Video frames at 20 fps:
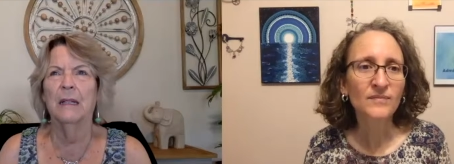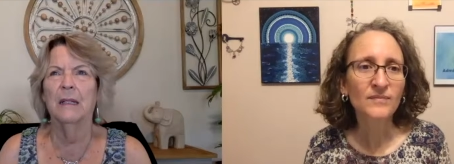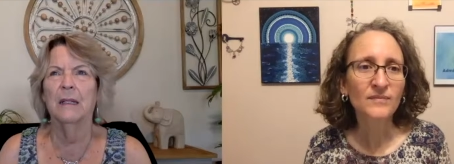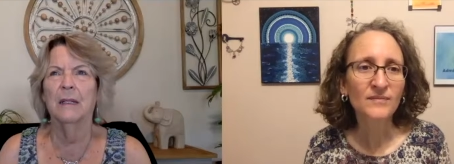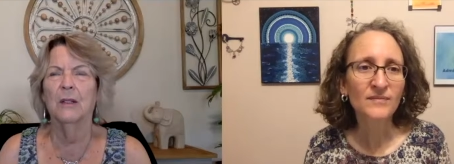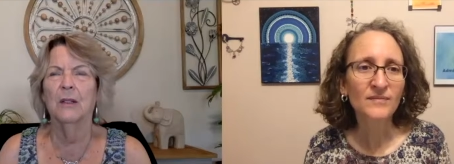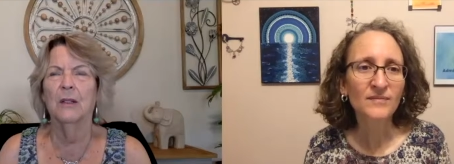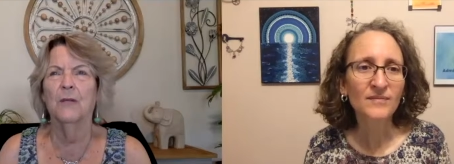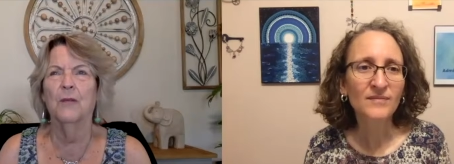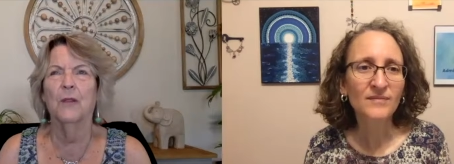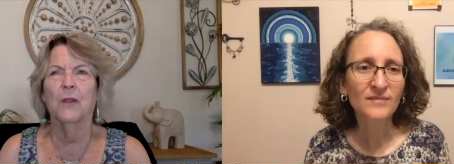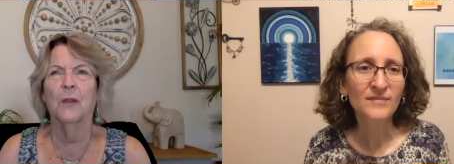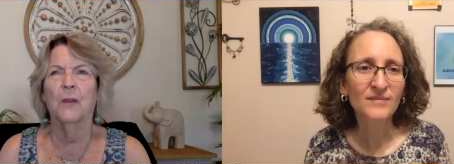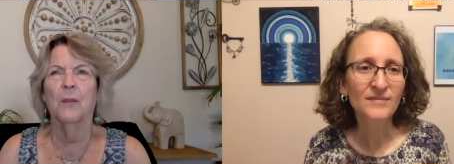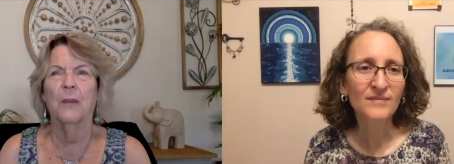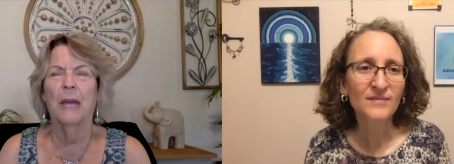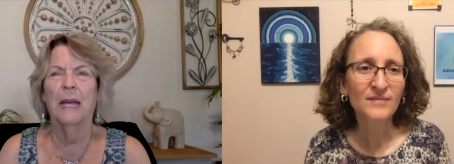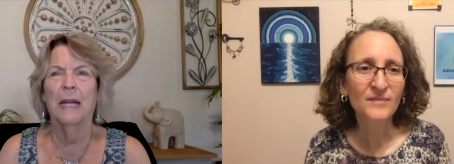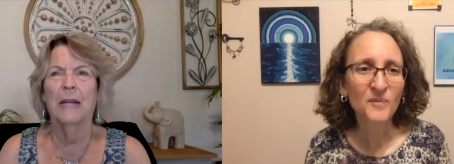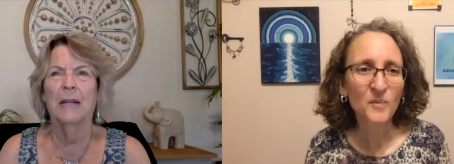Speaker 1: look for the
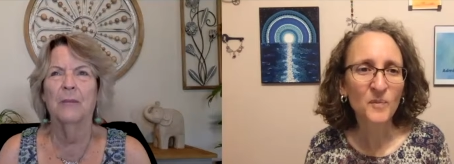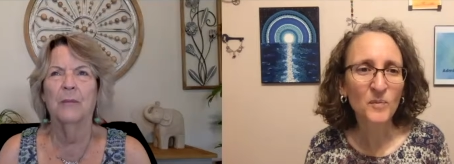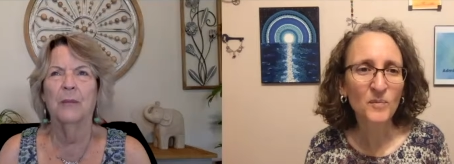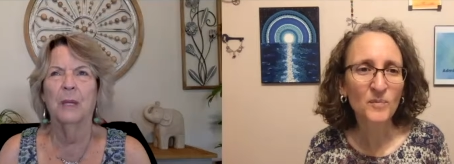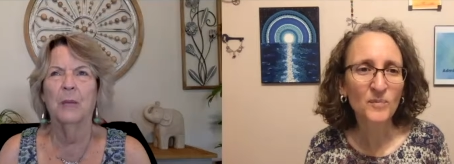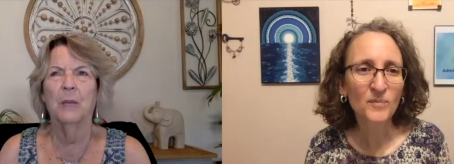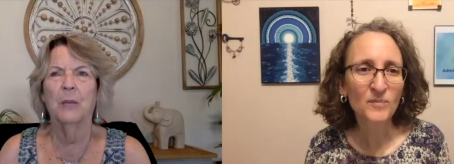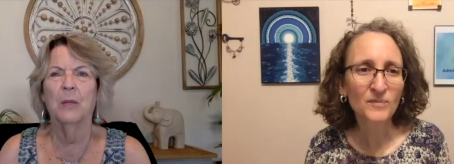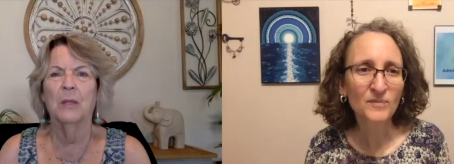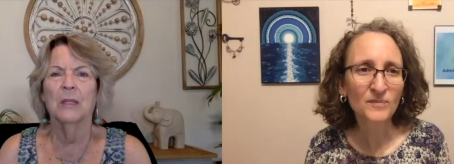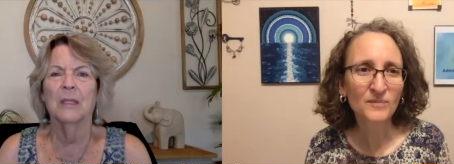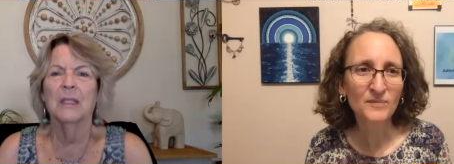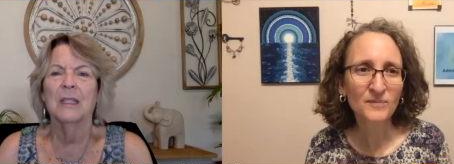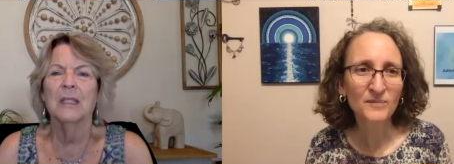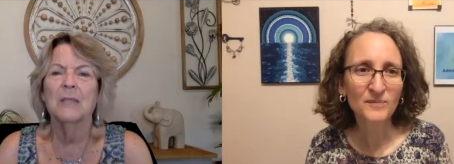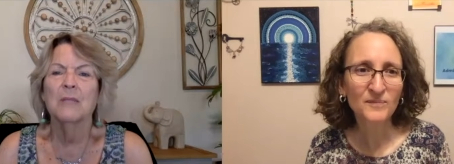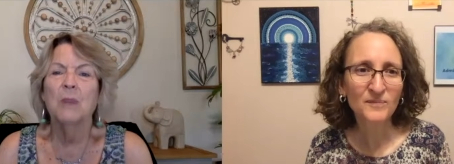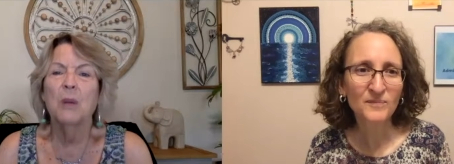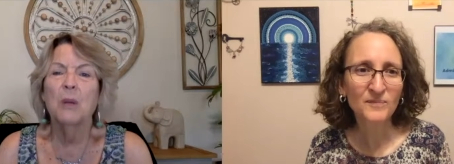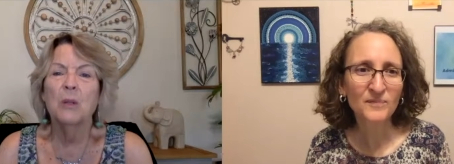bad in people is because
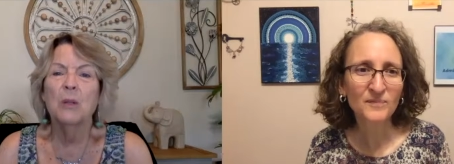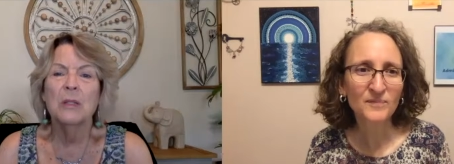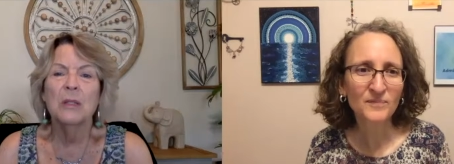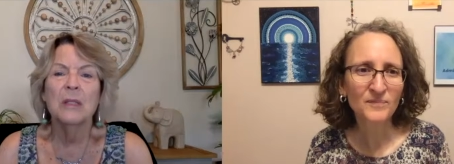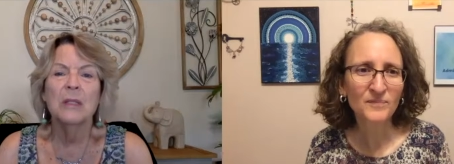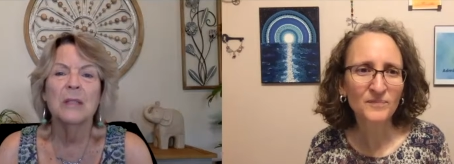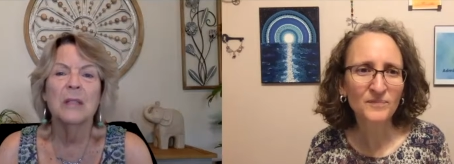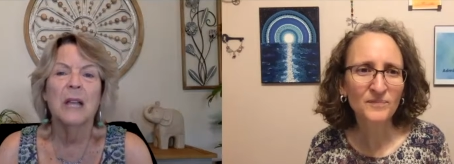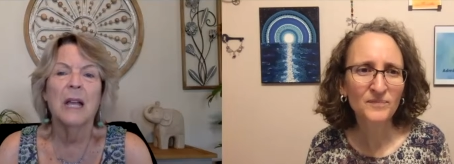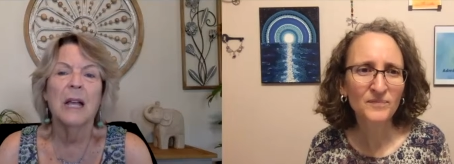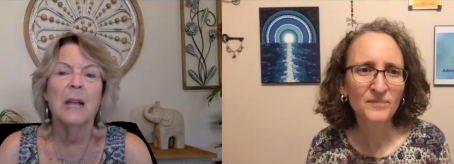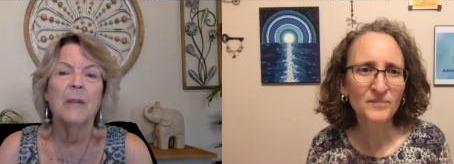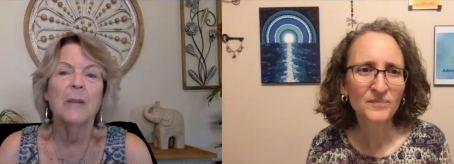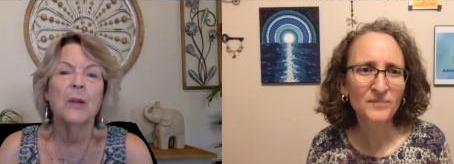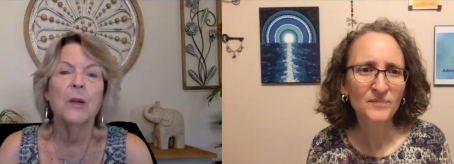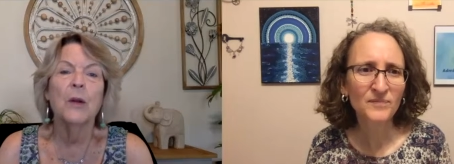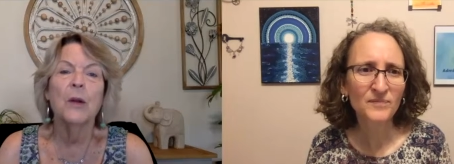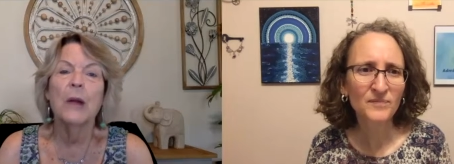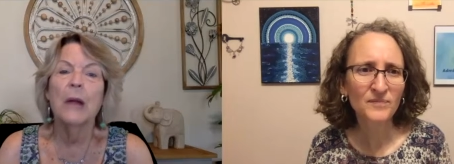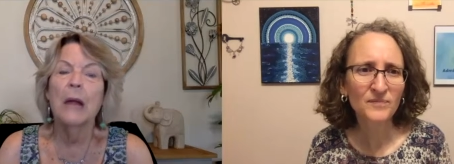most of the time you're
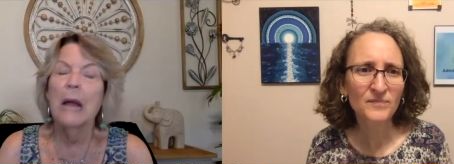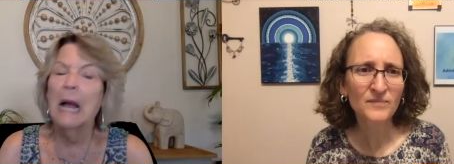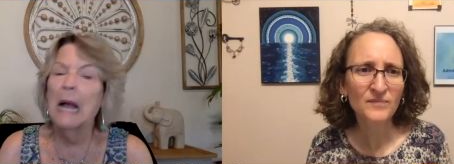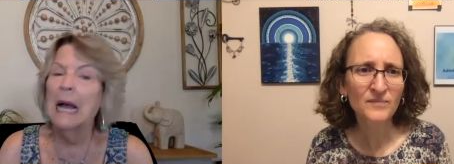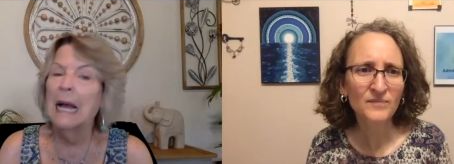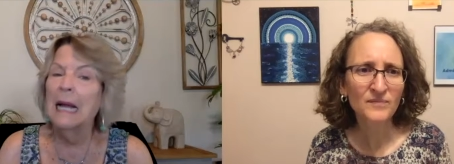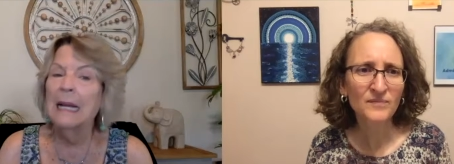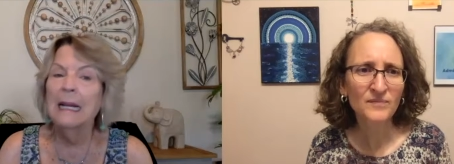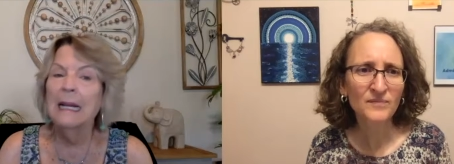not